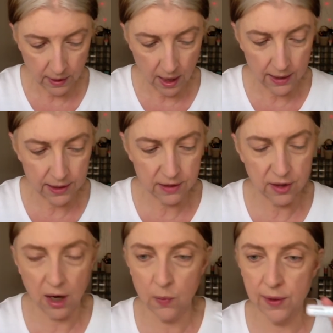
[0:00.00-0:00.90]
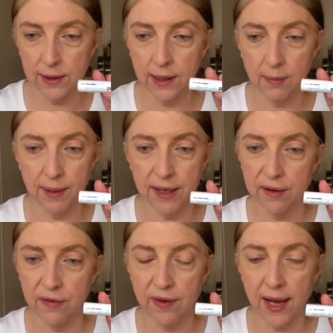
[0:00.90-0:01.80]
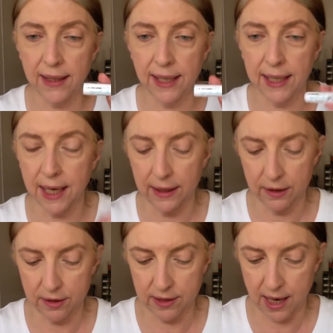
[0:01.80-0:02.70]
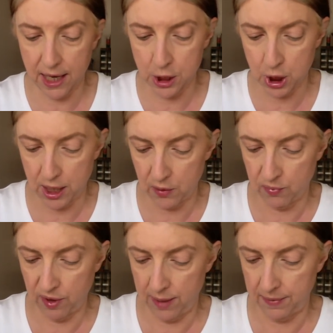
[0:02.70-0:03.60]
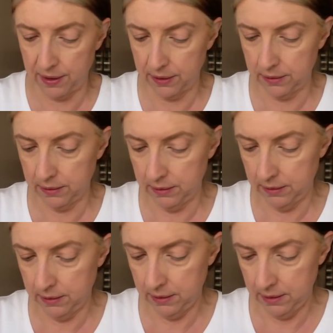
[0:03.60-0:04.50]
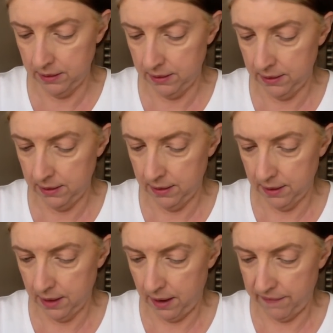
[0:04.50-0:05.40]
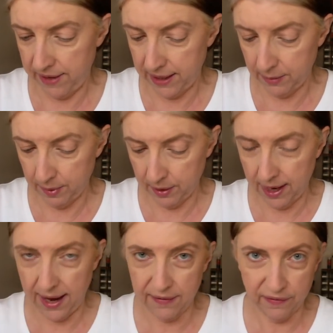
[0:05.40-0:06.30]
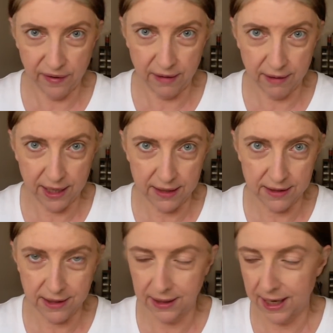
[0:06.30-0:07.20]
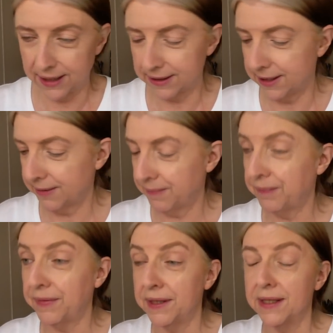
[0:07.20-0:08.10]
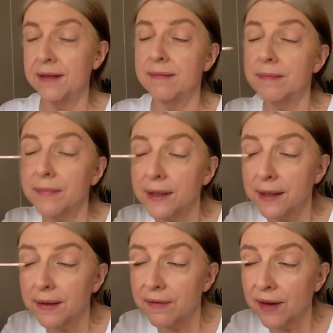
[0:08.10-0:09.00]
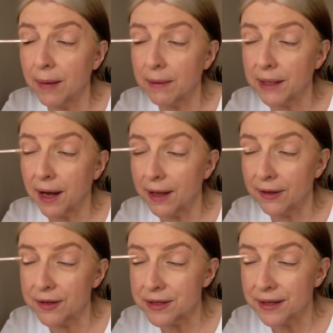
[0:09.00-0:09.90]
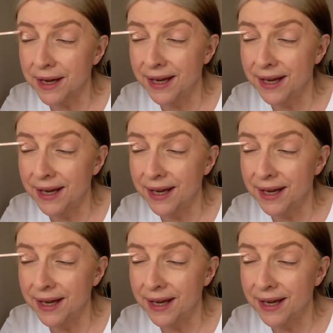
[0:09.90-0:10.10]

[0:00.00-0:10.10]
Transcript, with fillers: I'm going to start with a little bit of LA Colors eyeshadow primer, available at very select Family Dollars.